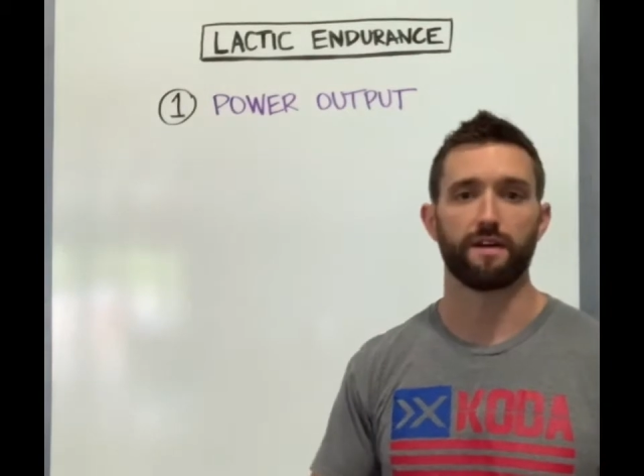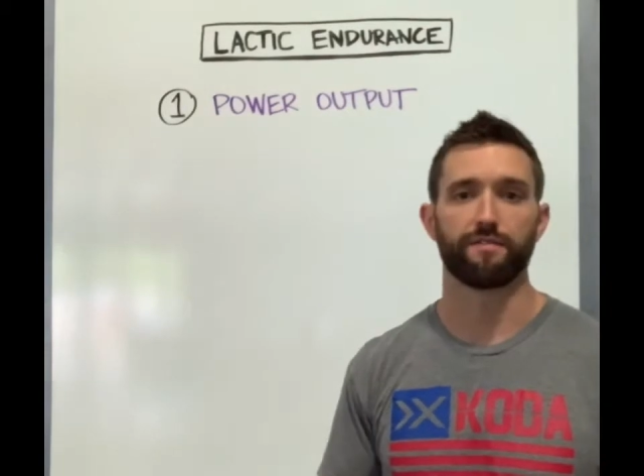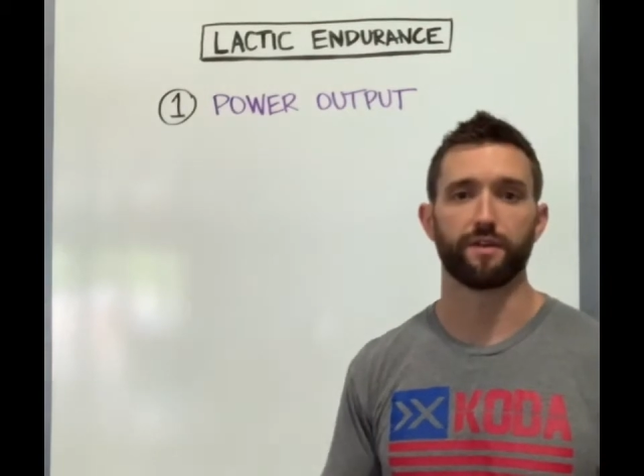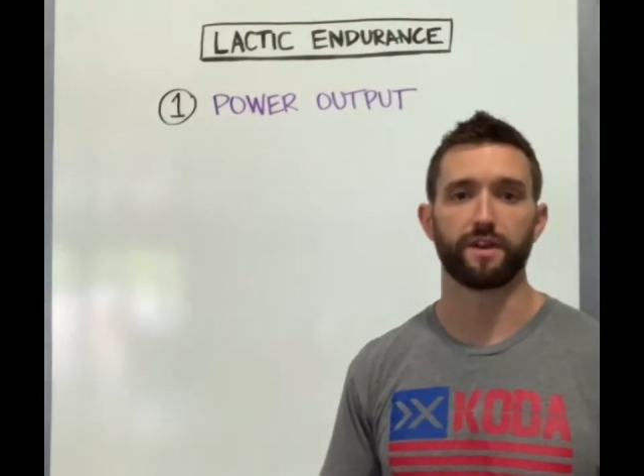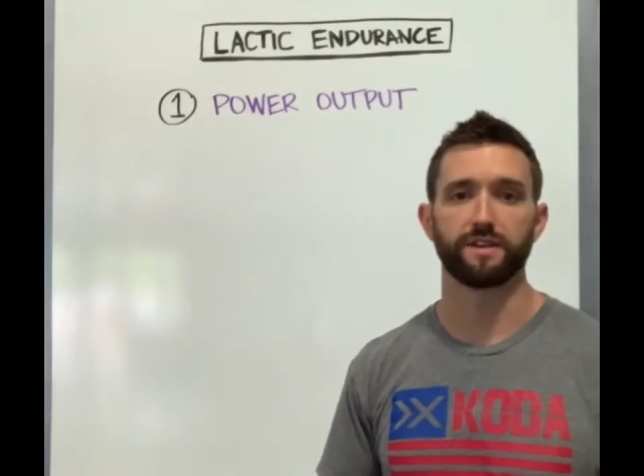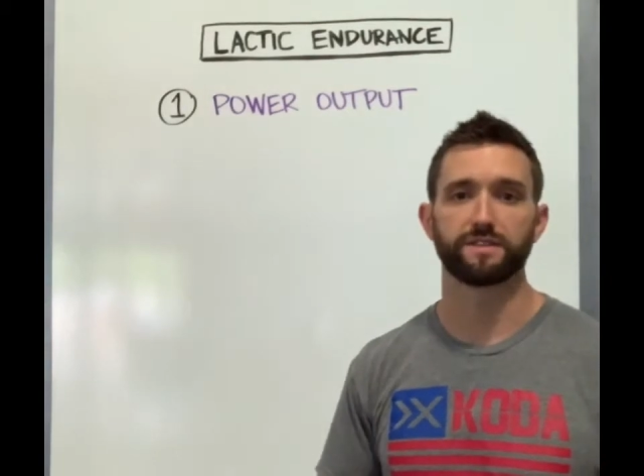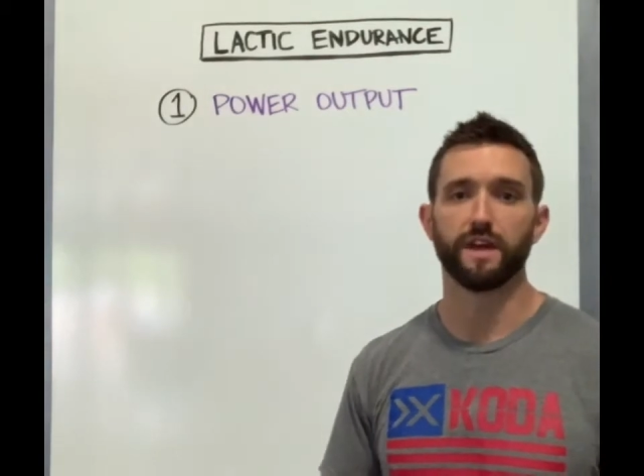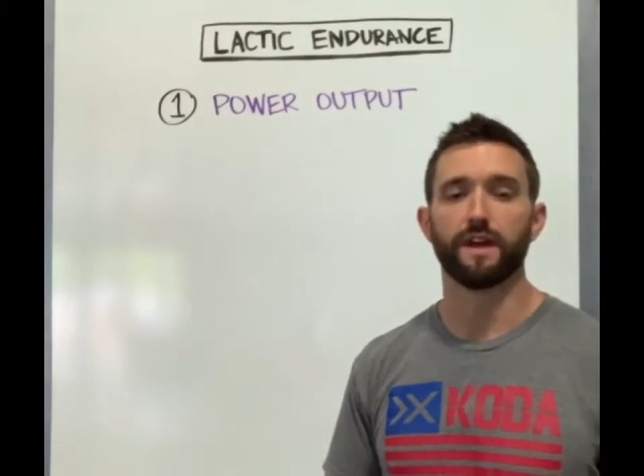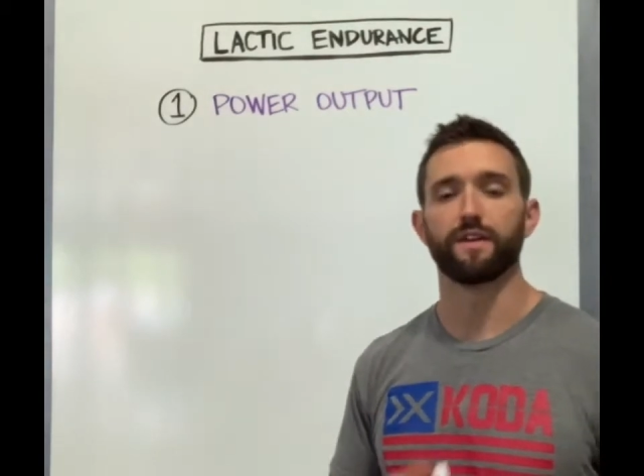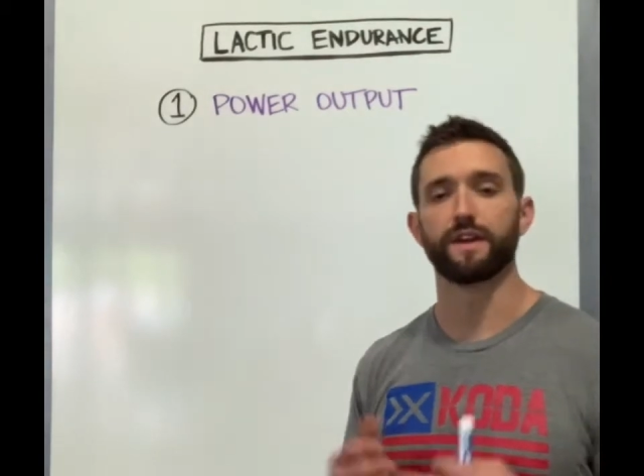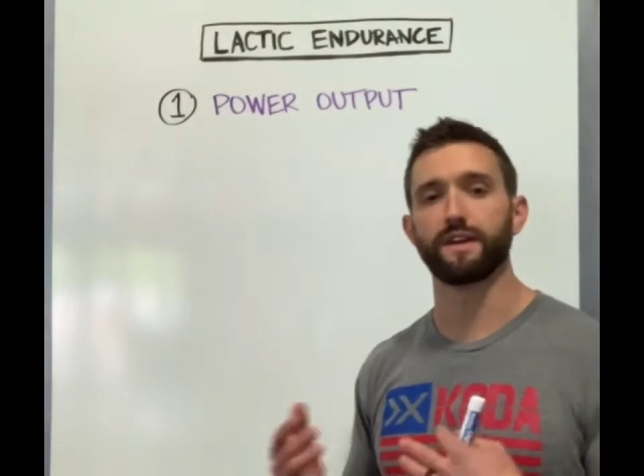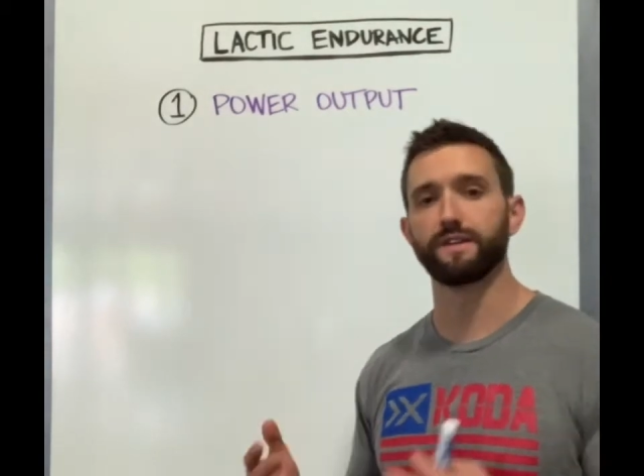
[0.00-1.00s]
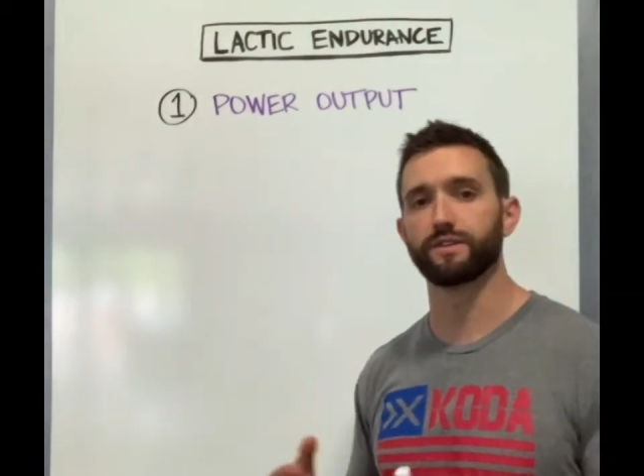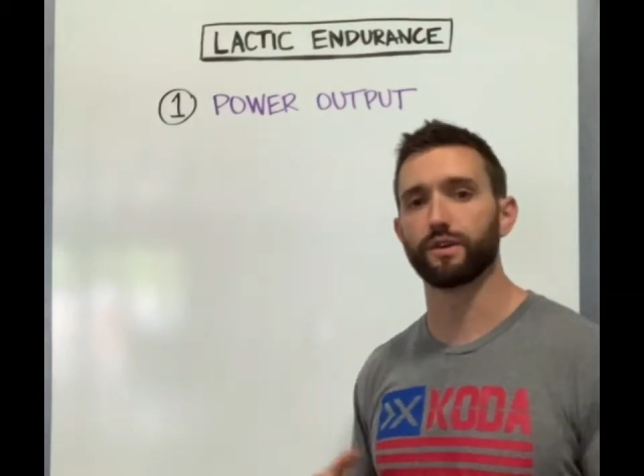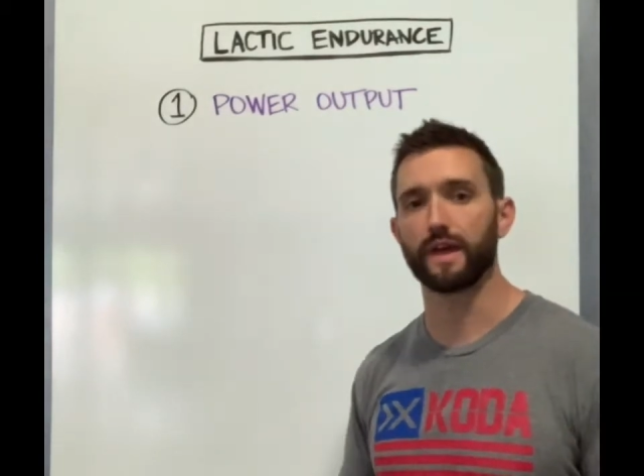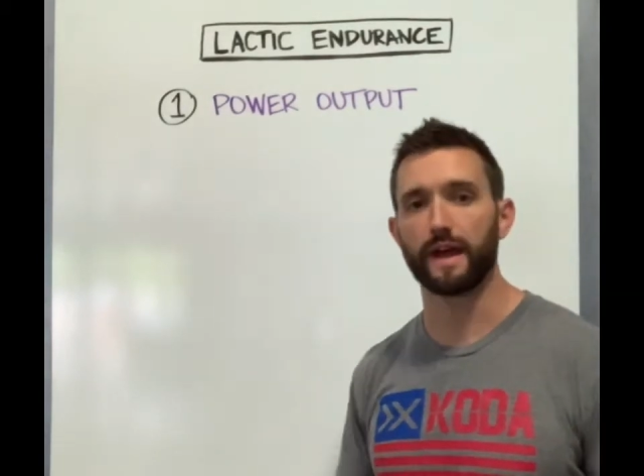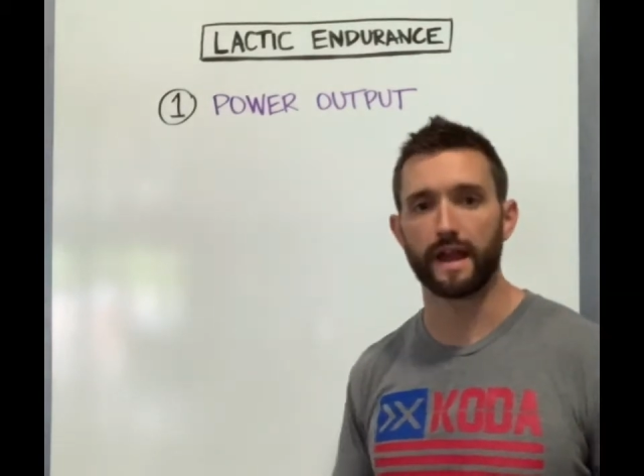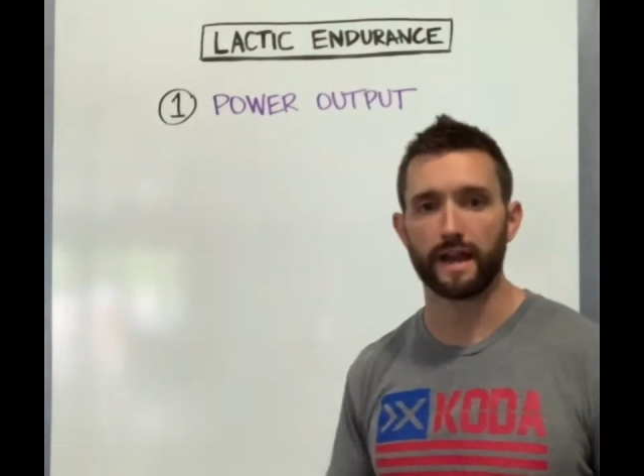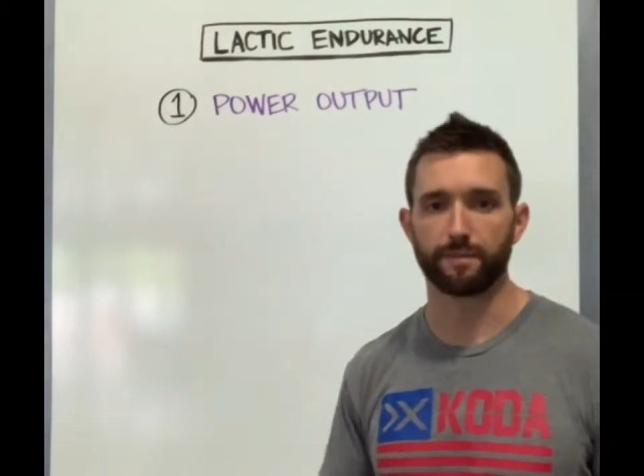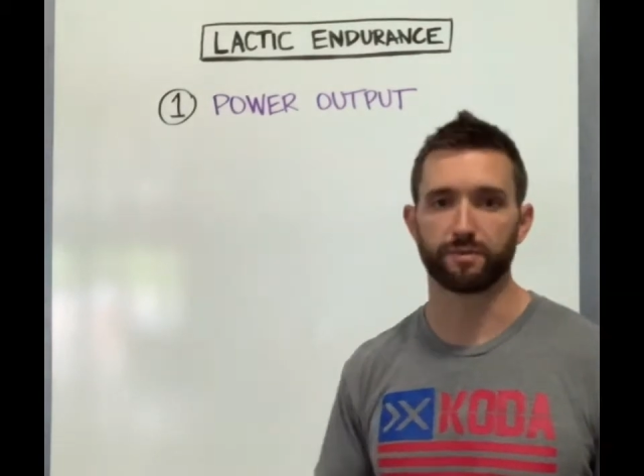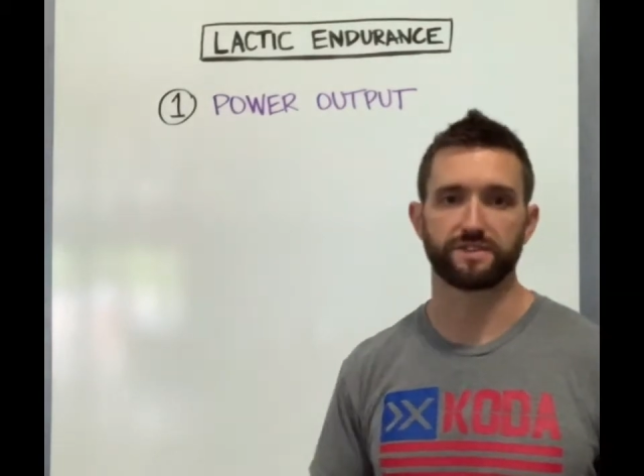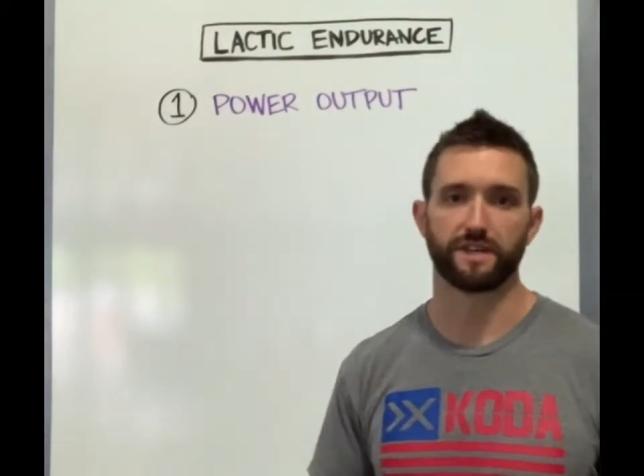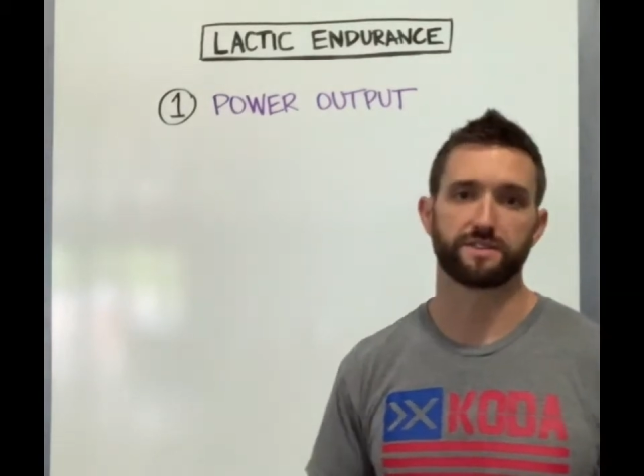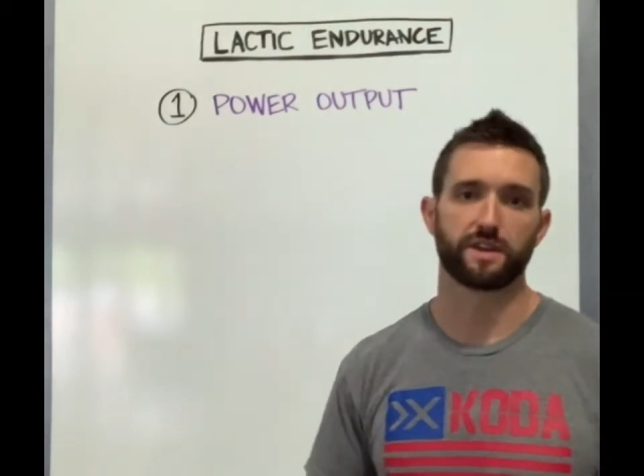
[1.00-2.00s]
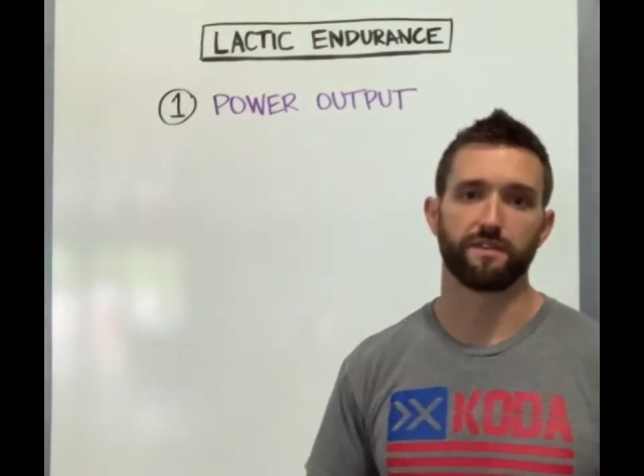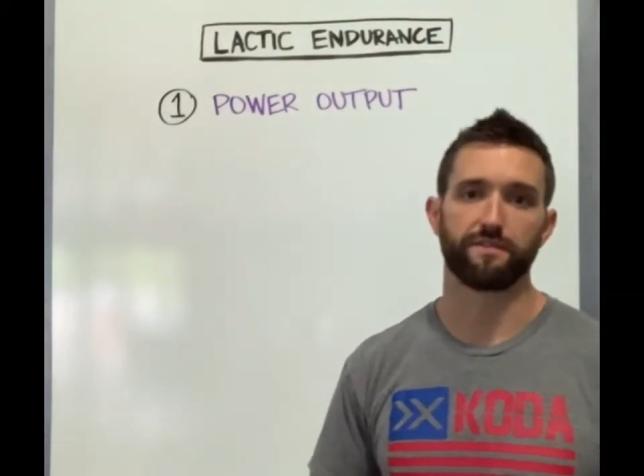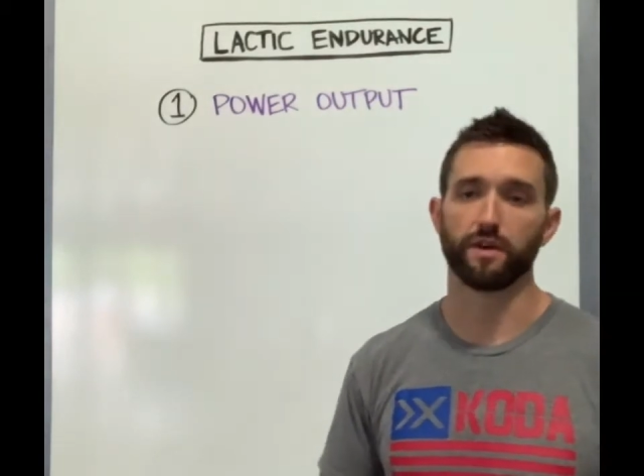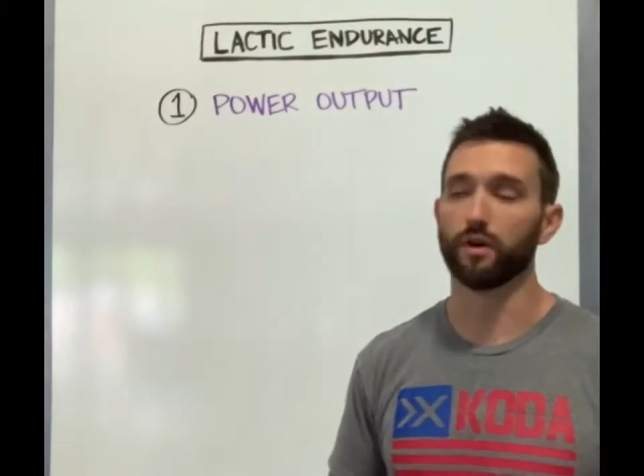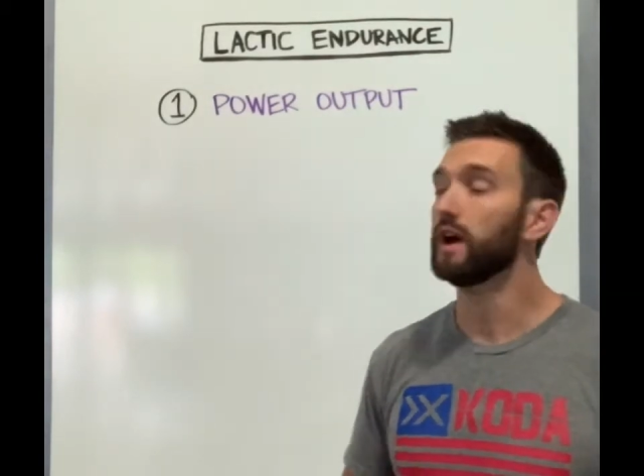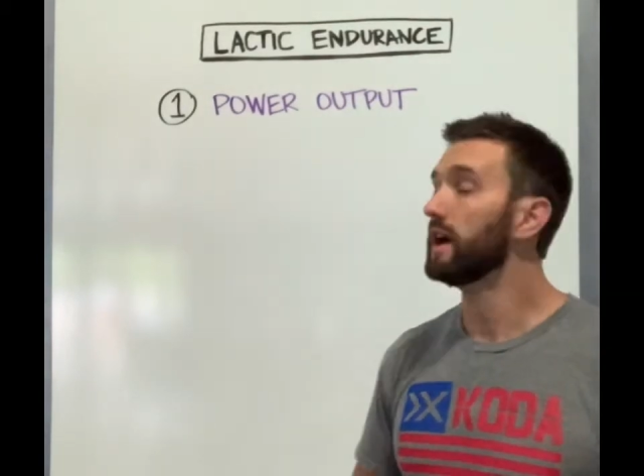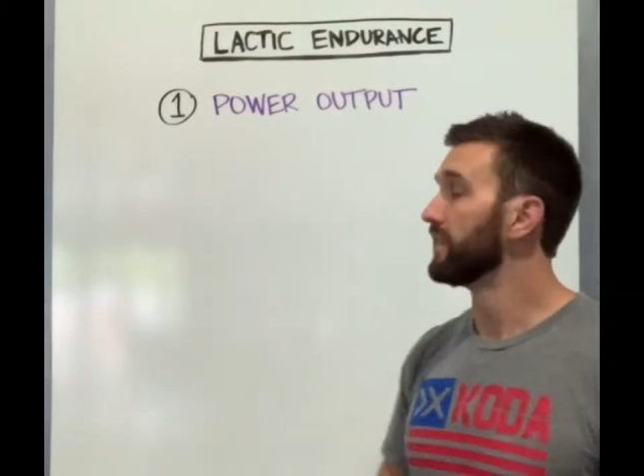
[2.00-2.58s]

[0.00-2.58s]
effort is, the easier that 90% is going to feel.